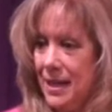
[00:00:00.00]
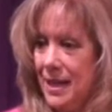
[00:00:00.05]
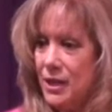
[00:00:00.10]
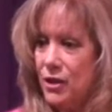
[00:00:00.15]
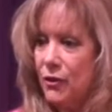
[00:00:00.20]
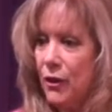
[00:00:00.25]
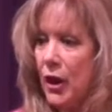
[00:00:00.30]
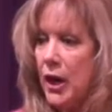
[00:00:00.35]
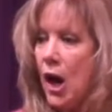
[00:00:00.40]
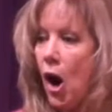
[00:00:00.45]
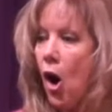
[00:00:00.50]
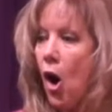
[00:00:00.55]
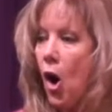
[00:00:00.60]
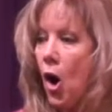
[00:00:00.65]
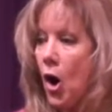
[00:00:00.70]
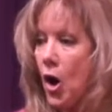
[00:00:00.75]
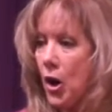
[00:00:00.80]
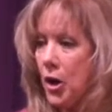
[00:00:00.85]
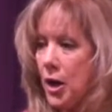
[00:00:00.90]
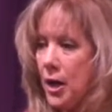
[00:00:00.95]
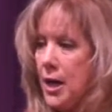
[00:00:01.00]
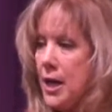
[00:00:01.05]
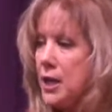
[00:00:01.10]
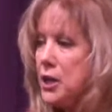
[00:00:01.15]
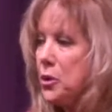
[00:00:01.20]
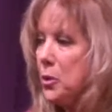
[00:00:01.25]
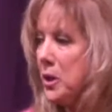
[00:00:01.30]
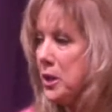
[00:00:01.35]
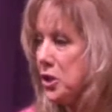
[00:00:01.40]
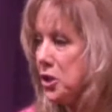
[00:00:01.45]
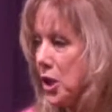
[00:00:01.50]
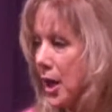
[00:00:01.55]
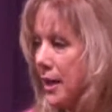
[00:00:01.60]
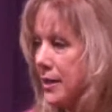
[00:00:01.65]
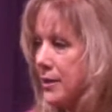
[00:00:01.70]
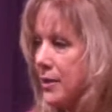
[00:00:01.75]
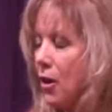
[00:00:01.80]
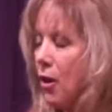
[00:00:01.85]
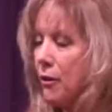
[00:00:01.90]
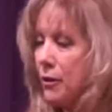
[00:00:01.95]
it's very hard to
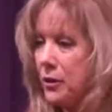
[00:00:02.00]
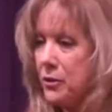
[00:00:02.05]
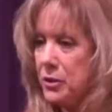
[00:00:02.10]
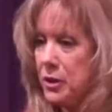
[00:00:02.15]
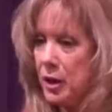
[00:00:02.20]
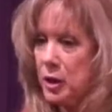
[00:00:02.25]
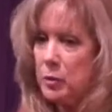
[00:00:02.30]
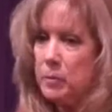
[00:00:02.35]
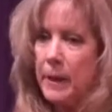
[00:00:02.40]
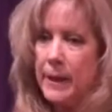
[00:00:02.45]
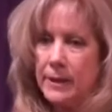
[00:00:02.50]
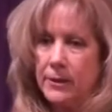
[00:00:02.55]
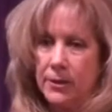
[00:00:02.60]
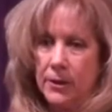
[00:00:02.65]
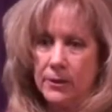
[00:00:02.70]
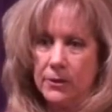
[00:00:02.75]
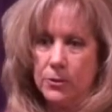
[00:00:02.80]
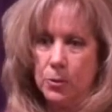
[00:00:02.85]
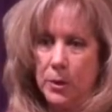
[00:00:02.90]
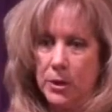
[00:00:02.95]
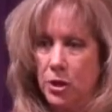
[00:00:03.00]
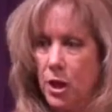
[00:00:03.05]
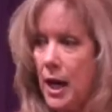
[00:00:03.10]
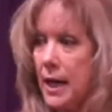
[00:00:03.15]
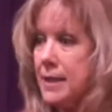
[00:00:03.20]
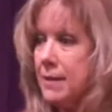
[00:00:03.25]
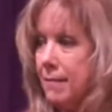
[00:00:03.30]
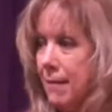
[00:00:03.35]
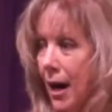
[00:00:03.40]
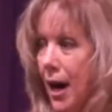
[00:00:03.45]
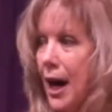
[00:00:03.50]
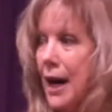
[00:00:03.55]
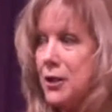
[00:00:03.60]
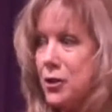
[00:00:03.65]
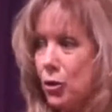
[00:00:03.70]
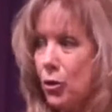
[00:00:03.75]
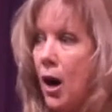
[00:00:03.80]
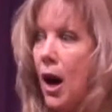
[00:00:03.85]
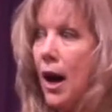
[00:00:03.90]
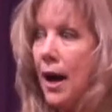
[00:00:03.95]
adjust all those expenses, which I
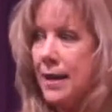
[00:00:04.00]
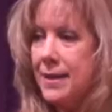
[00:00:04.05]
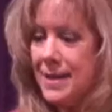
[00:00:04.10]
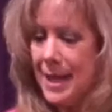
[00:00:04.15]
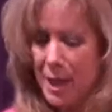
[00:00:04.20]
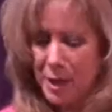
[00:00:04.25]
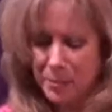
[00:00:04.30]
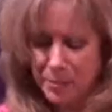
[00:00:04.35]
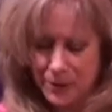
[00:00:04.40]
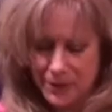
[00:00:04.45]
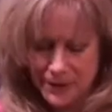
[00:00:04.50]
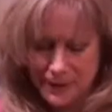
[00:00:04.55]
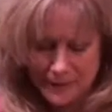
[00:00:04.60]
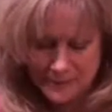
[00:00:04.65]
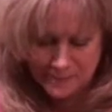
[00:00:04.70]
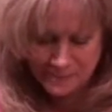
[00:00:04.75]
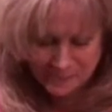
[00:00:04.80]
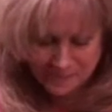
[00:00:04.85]
tried desperately.